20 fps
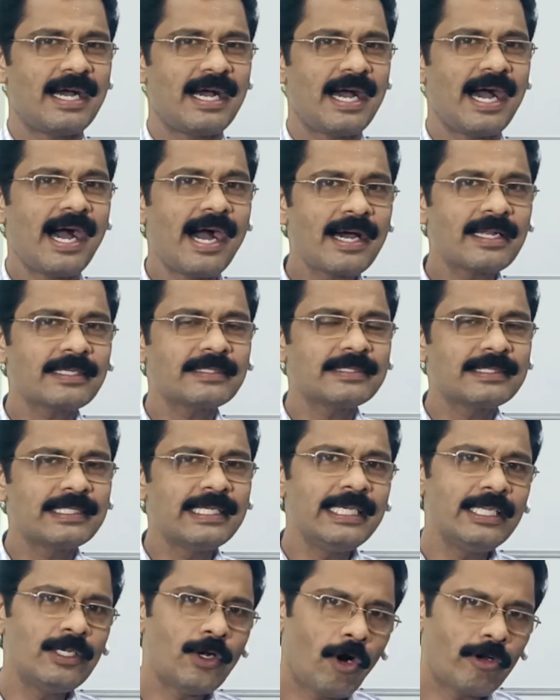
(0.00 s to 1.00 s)
are
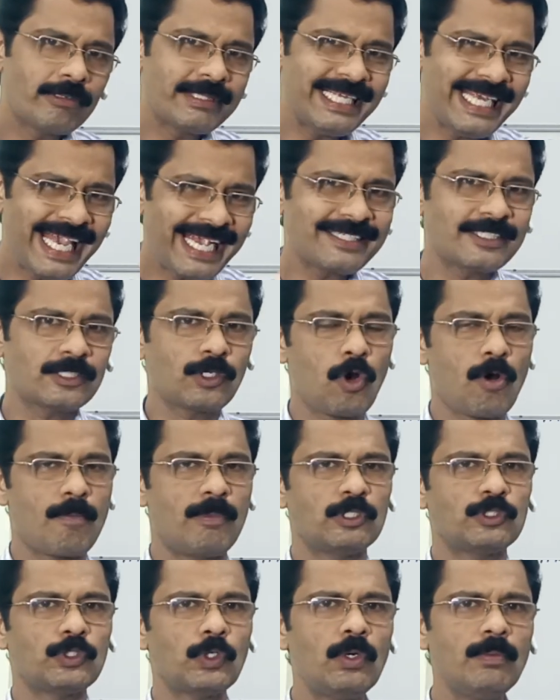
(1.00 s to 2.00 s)
seen on the X
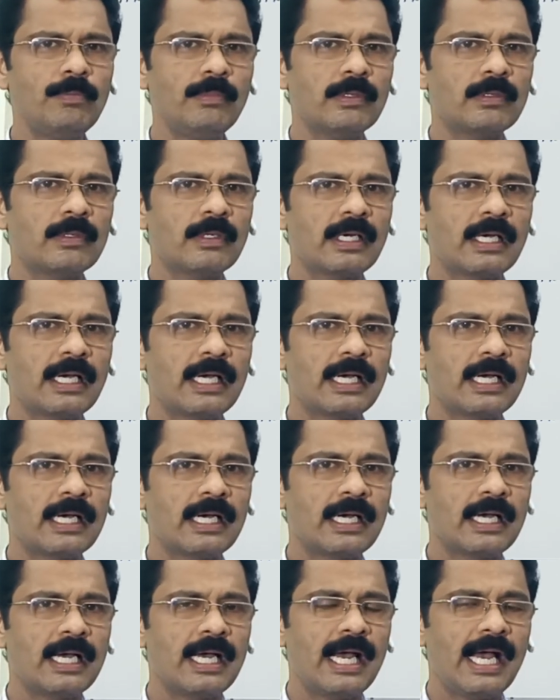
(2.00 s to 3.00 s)
chromosome,
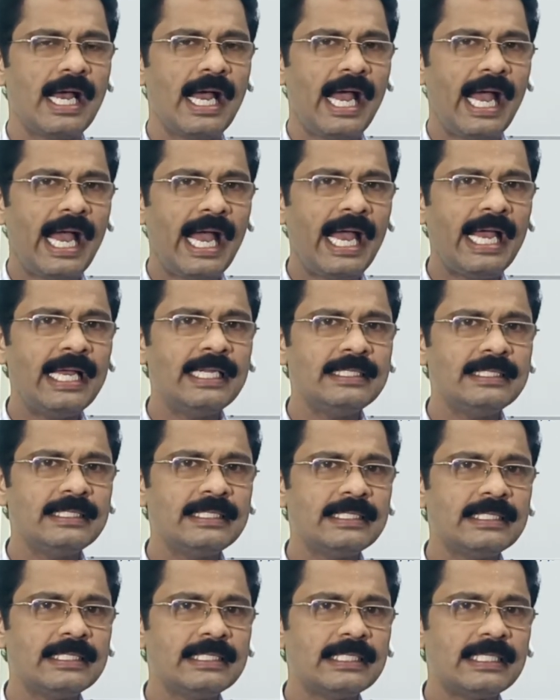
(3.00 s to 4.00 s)
and
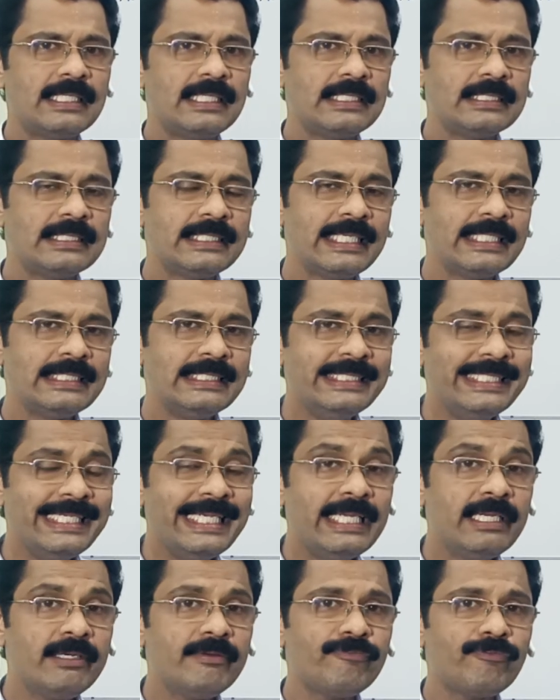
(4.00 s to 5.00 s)
the
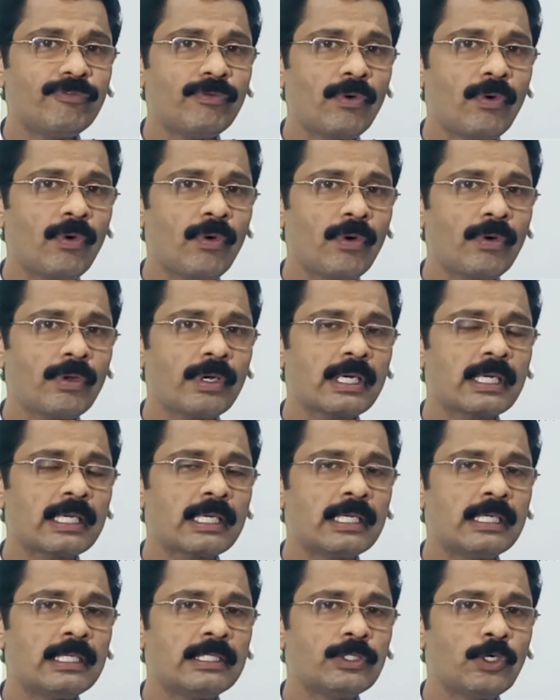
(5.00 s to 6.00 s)
gene for
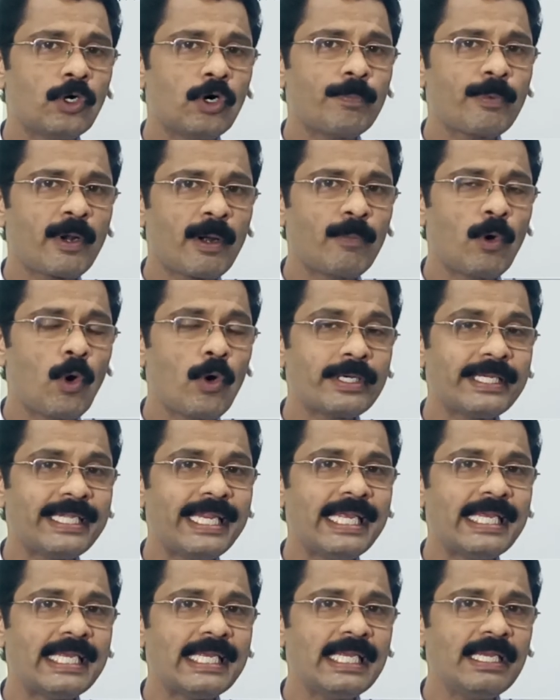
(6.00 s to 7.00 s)

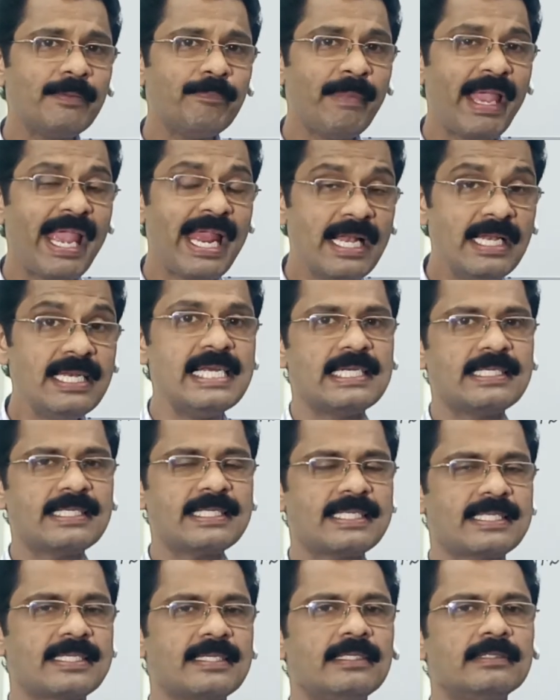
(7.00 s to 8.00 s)
promoting
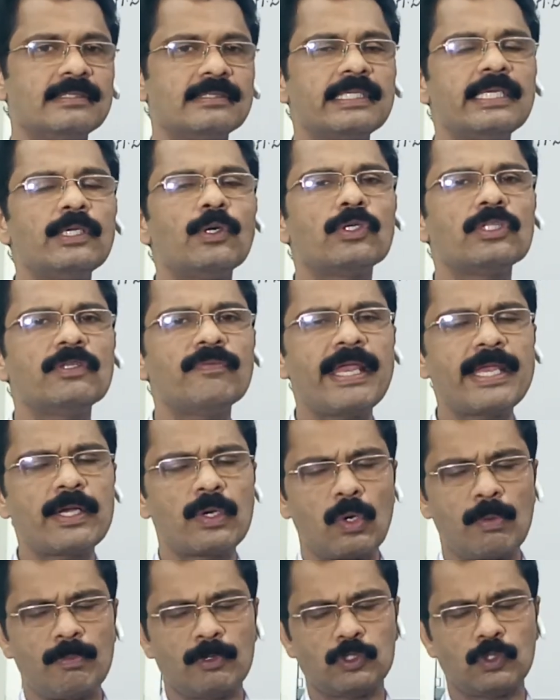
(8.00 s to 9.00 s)
maleness seen on the Y
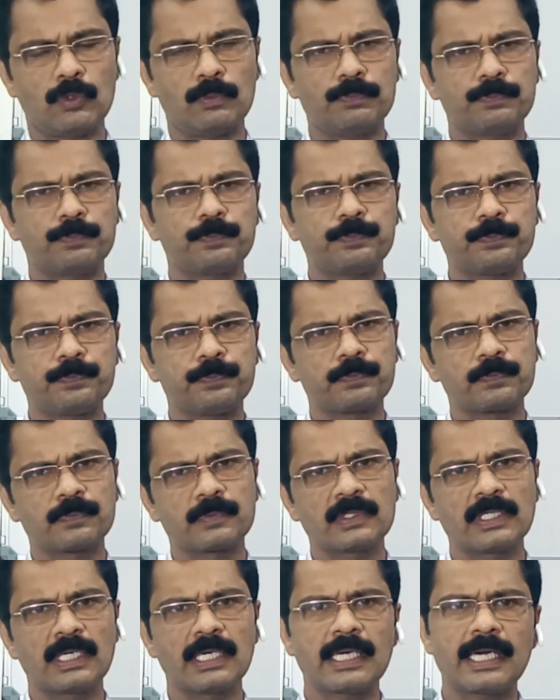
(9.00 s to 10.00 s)
chromosome.
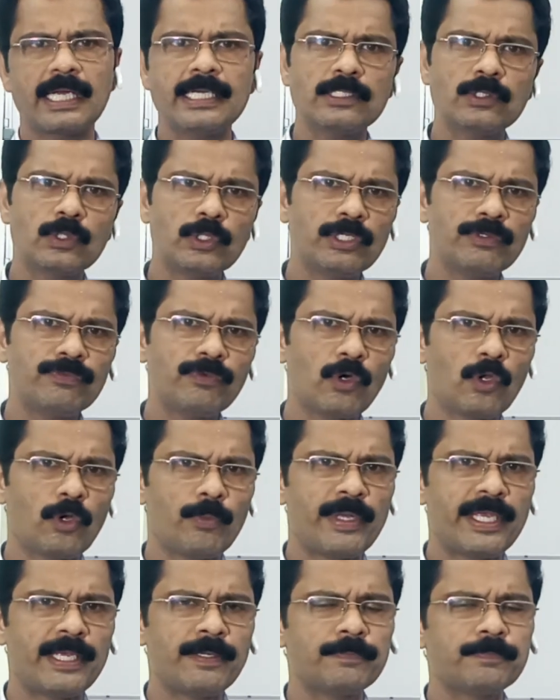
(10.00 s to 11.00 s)
Right? Could you follow
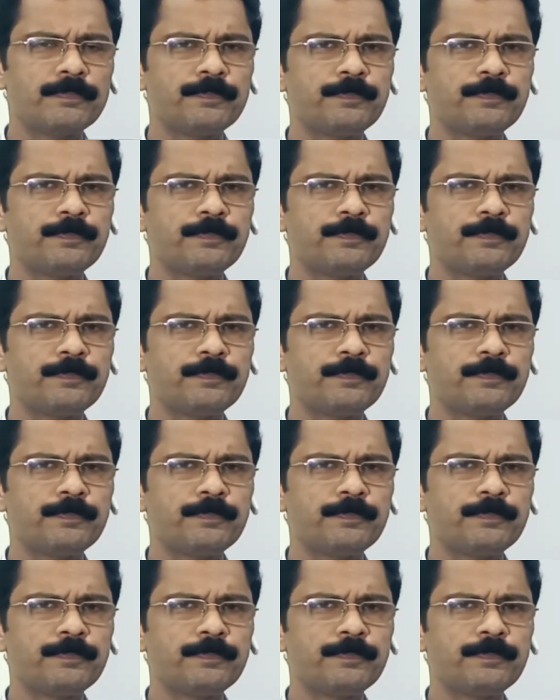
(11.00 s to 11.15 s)
me?